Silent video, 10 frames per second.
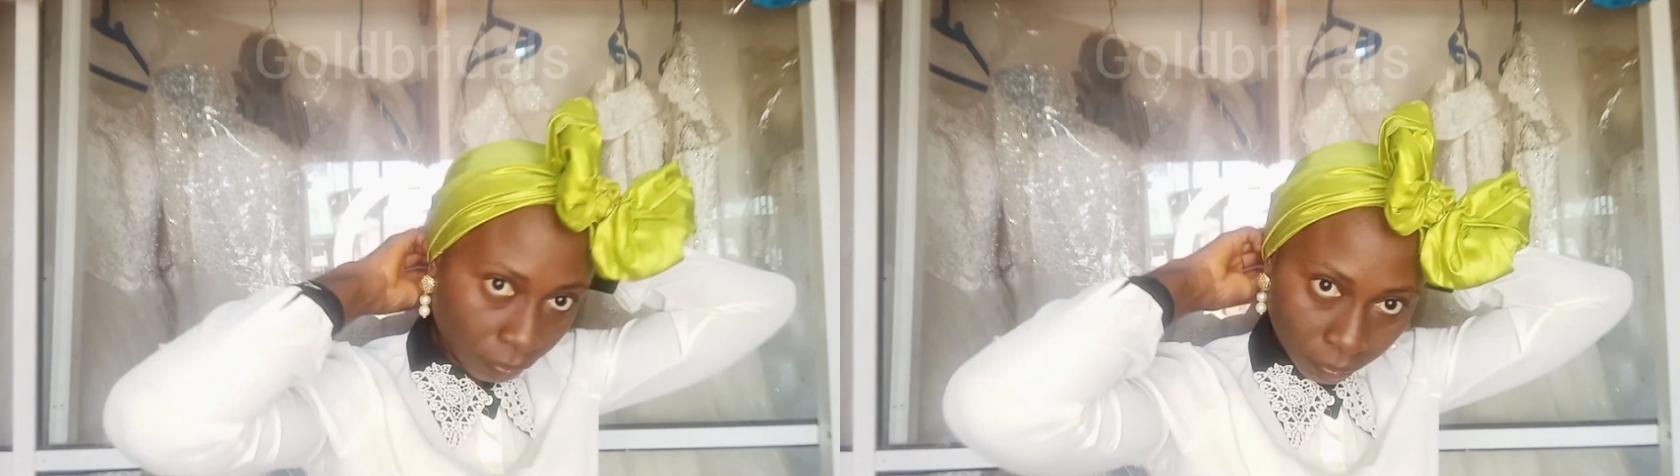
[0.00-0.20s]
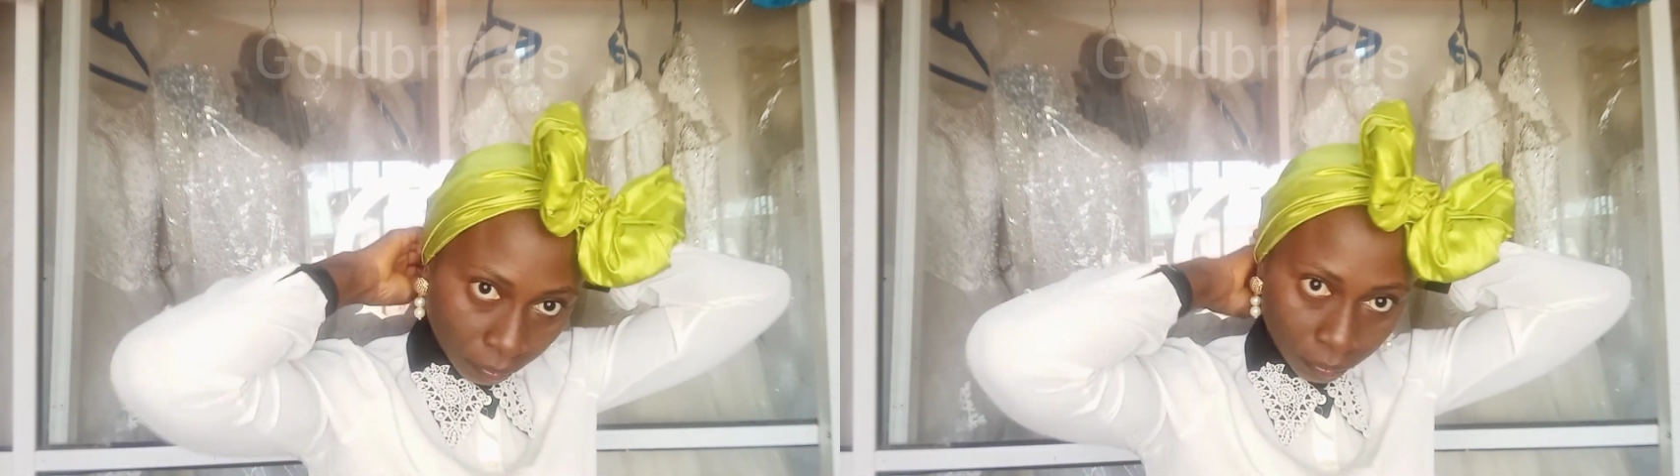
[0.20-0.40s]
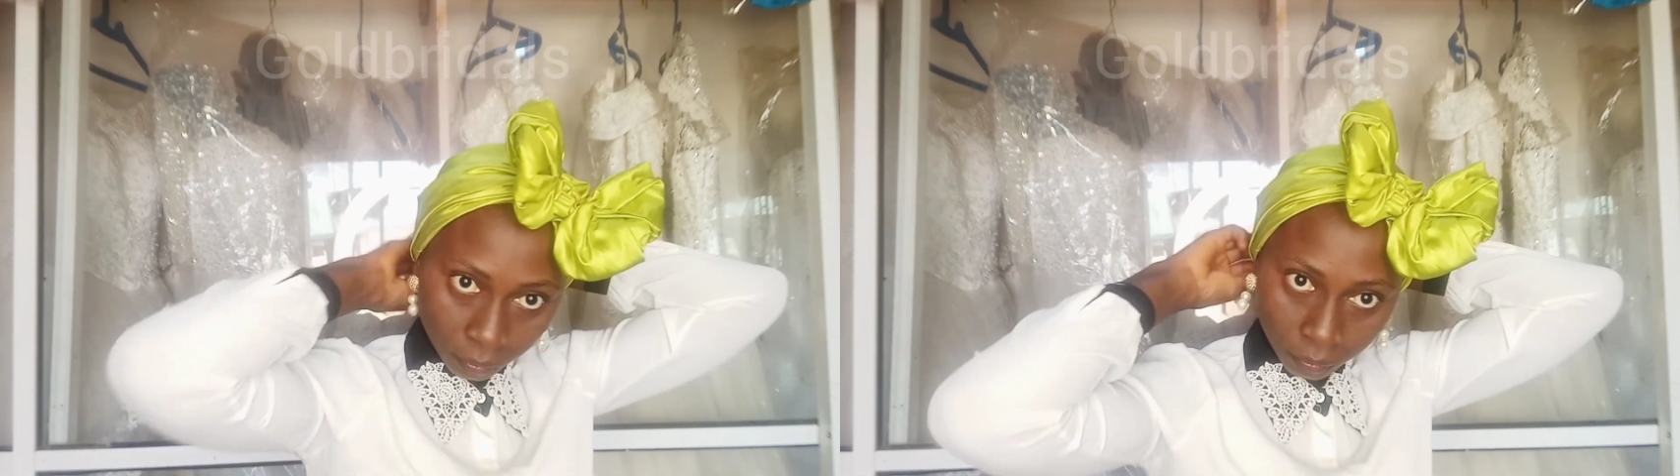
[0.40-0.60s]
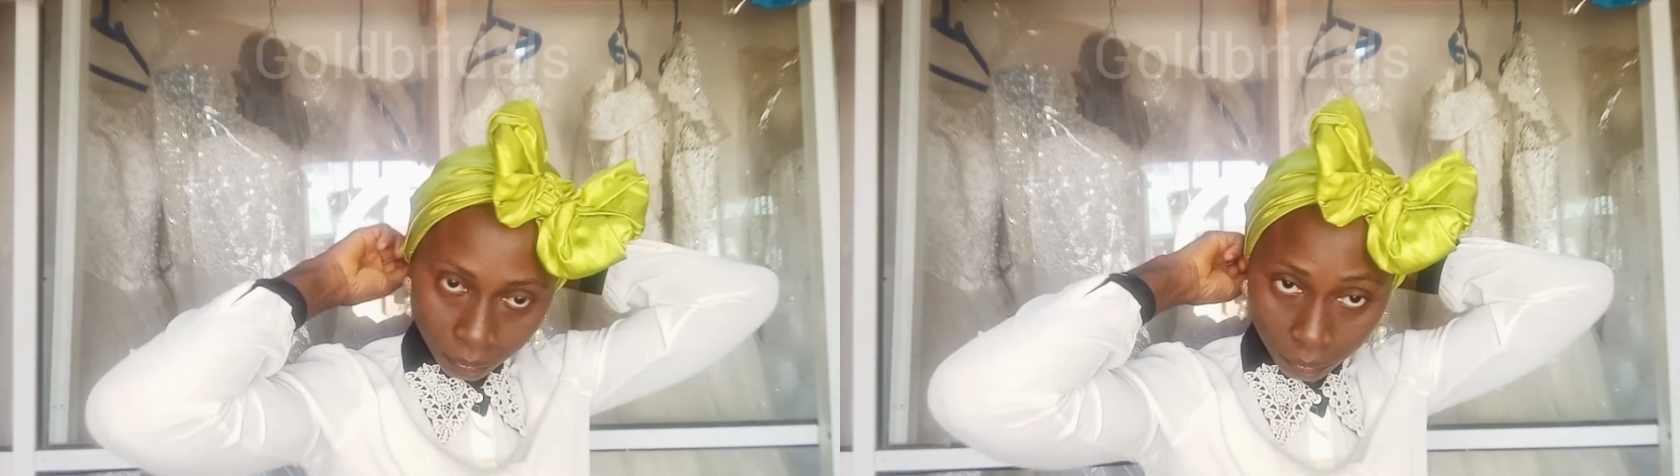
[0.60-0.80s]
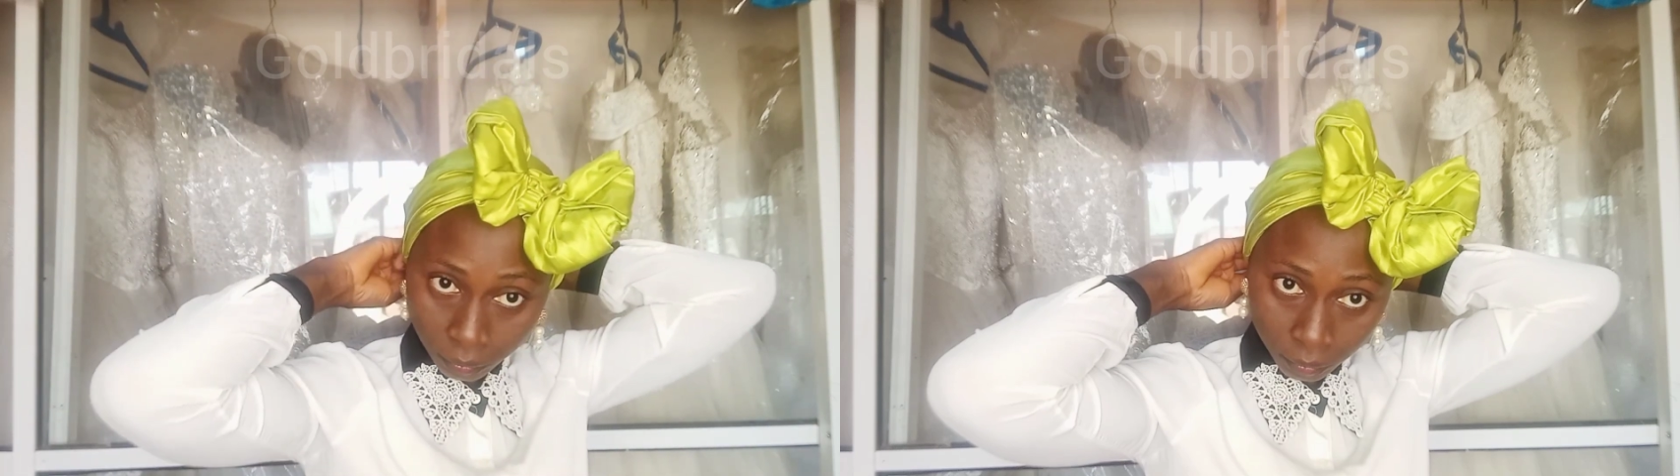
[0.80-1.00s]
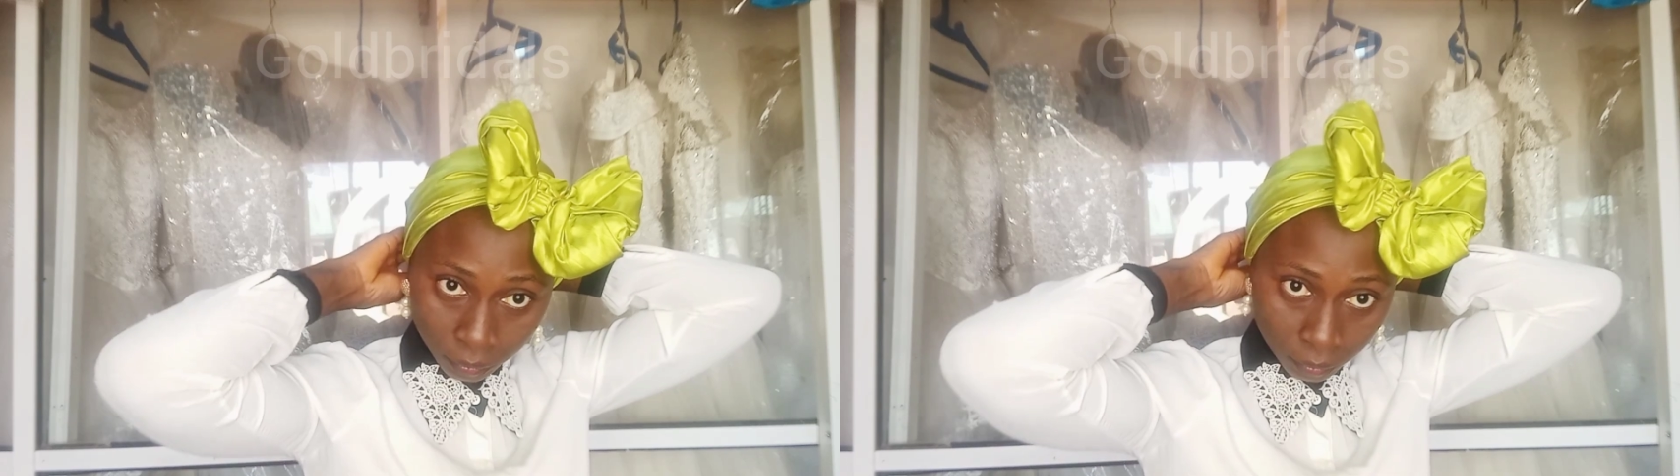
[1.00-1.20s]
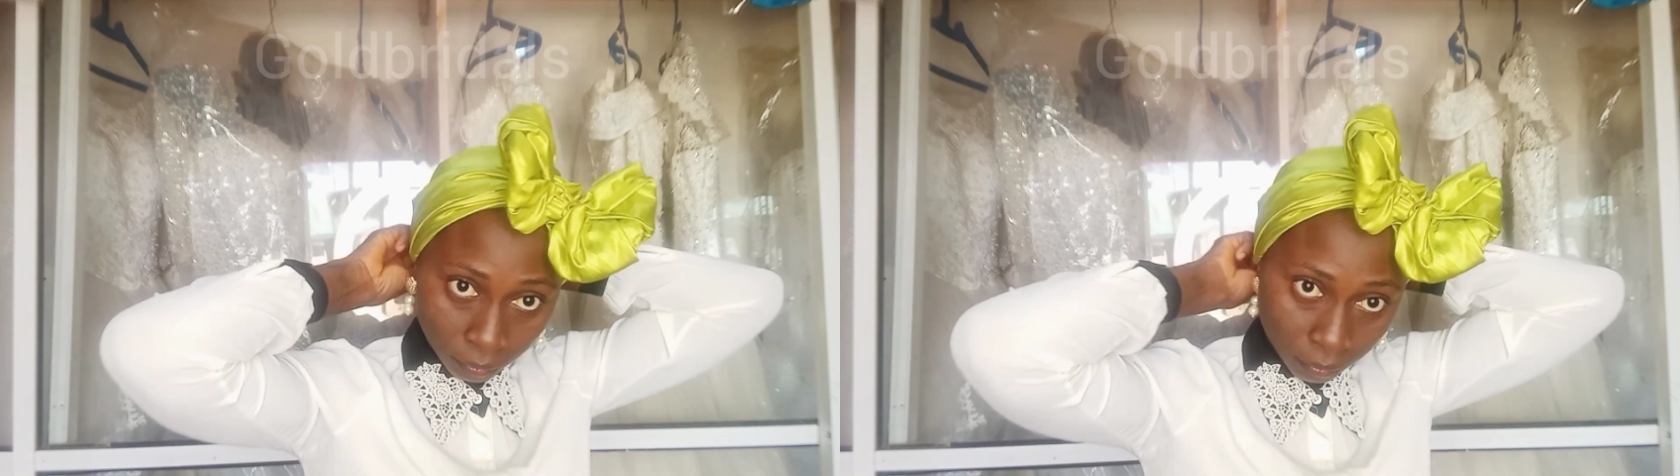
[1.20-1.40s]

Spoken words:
So you can see. So